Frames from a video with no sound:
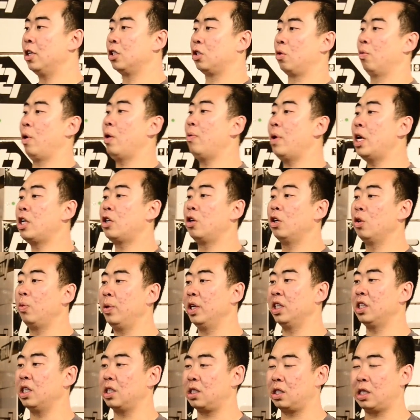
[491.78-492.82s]
So right when I turn the
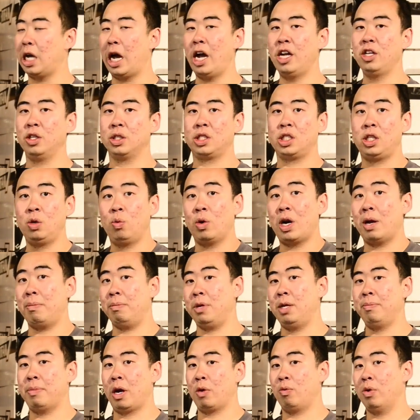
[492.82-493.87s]
wheel to the side, you'll see what I
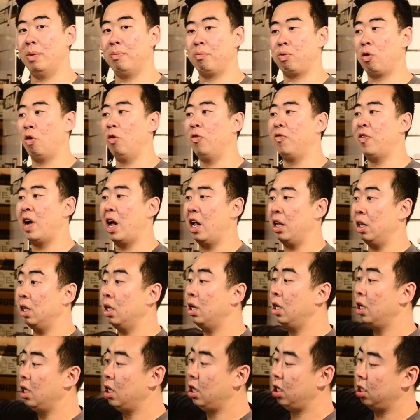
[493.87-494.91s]
mean by rim
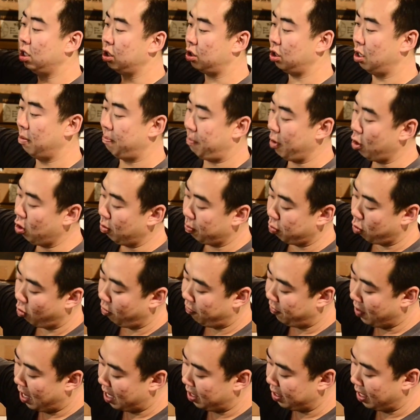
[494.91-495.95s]
profile. So the barrel
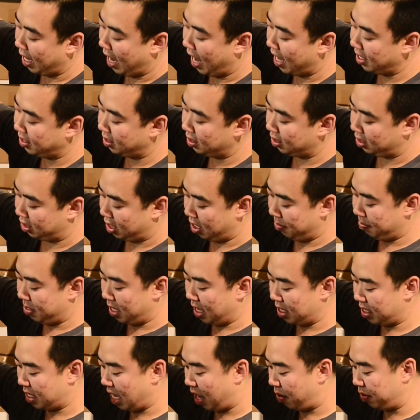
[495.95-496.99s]
profile, it has this deep
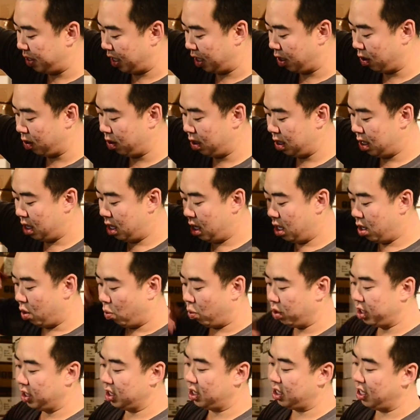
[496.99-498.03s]
cut down here,
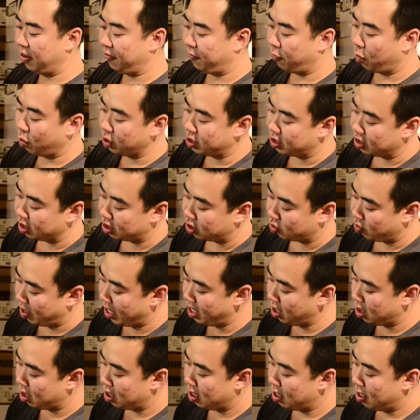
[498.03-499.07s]
which is to enforce the
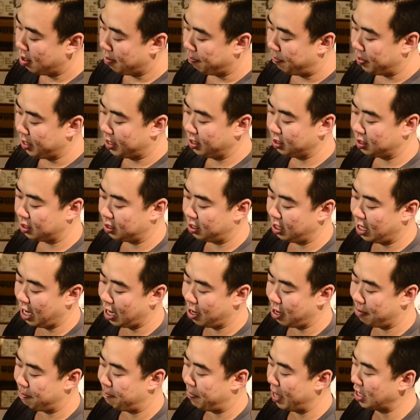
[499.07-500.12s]
strength, but you can see
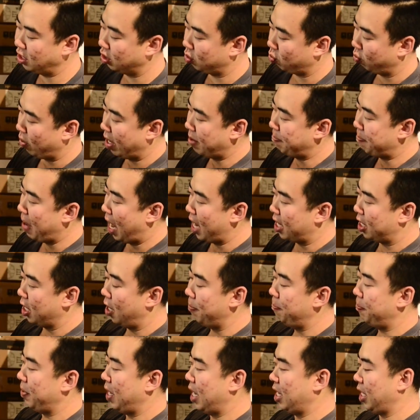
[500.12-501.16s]
that it bends right back
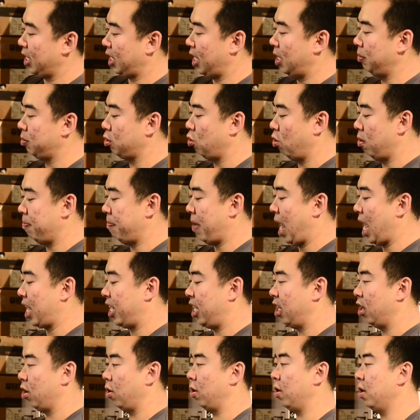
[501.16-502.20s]
up and it keeps going back
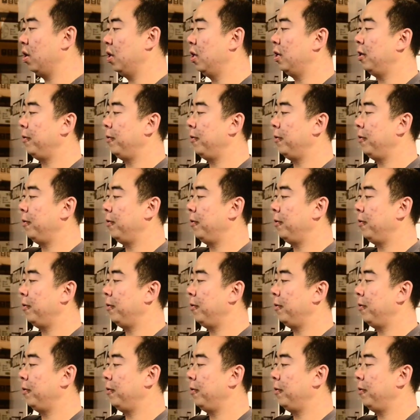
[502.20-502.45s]
here.